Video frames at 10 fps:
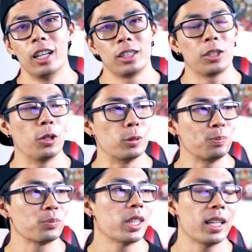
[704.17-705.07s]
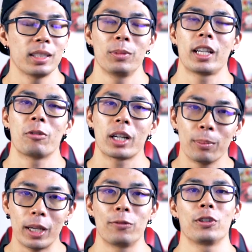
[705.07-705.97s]
So that's something I
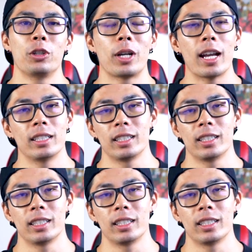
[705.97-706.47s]
recommend for you guys,